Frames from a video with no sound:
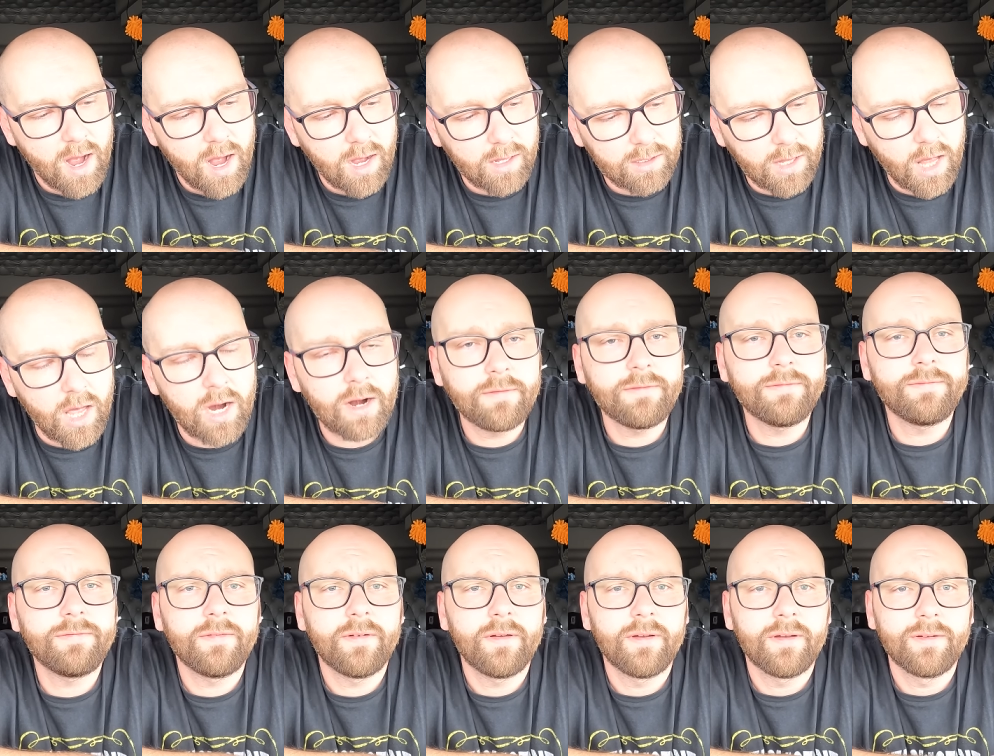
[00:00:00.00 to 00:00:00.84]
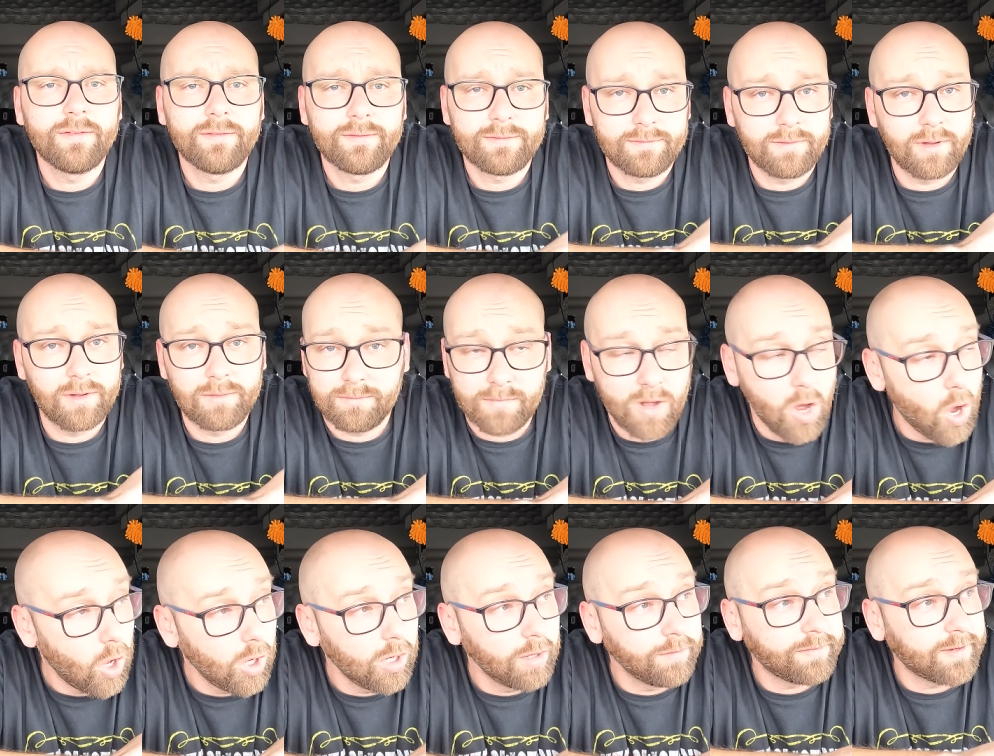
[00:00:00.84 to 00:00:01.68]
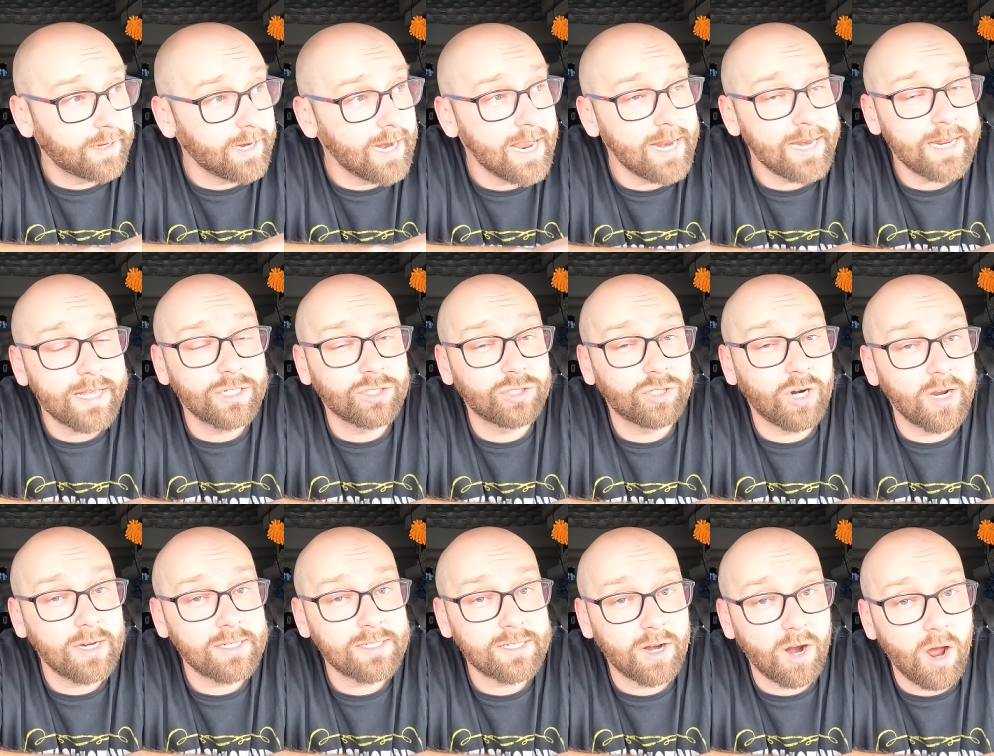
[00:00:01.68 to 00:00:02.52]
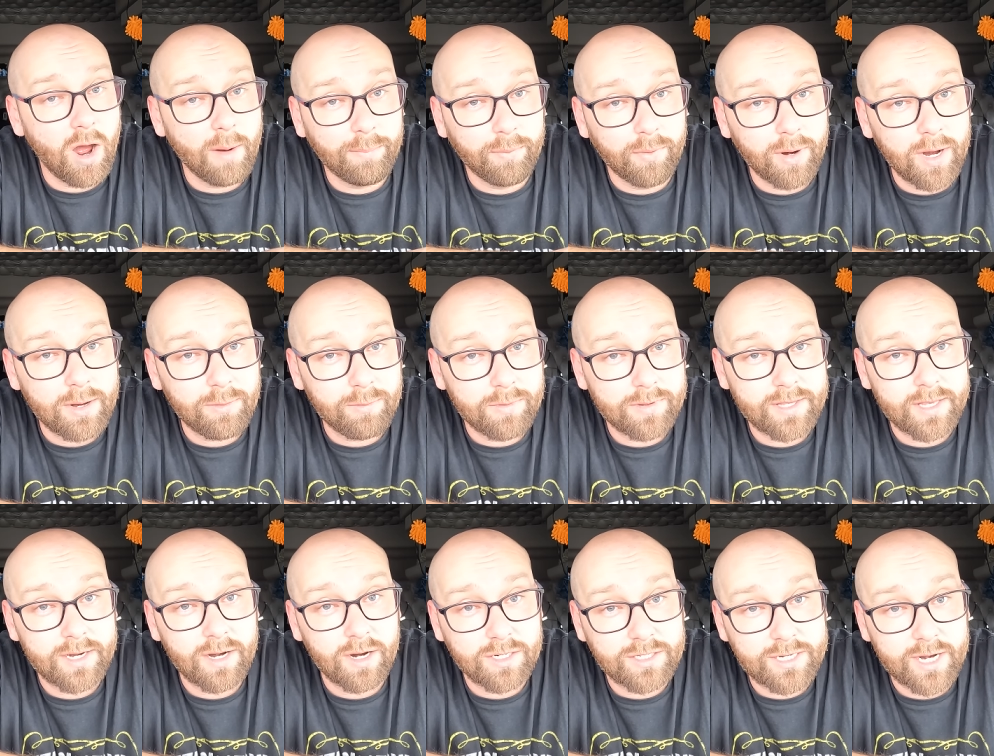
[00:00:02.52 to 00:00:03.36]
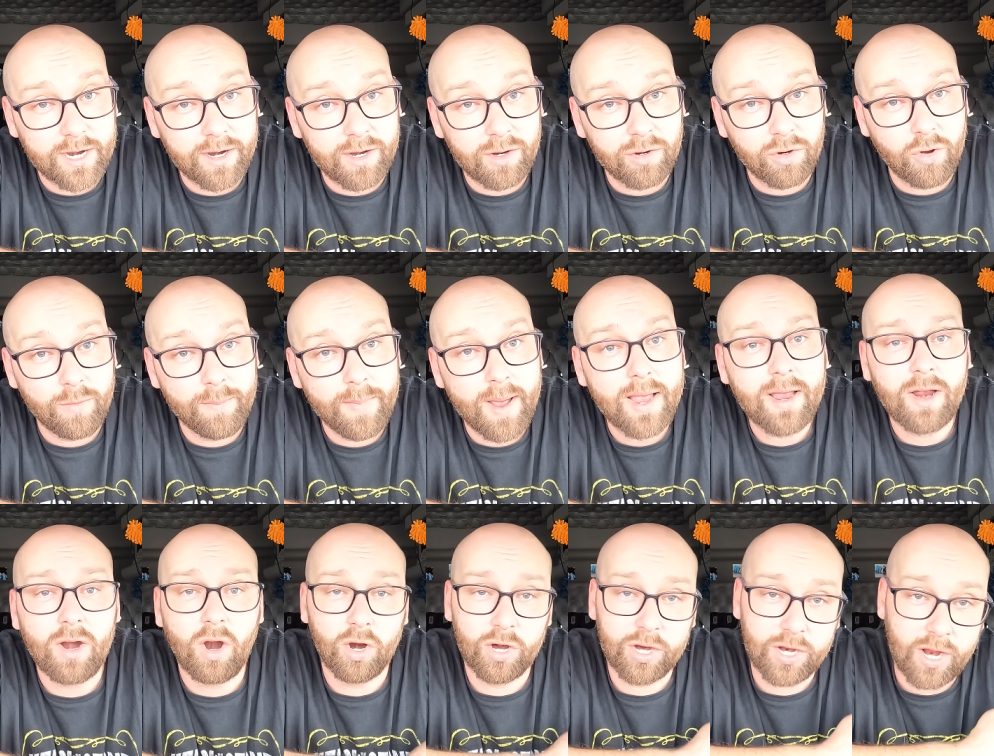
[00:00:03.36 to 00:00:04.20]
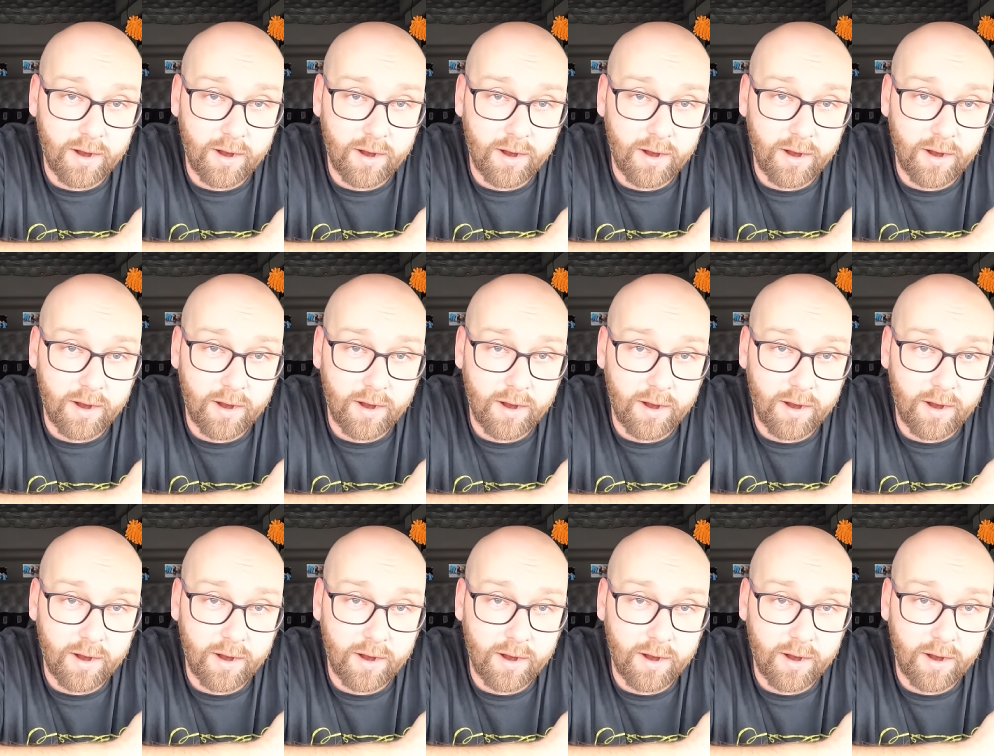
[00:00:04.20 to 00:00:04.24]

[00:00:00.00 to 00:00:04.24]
A lot of, well, all of Canadian trucks that operate within Ontario and Quebec are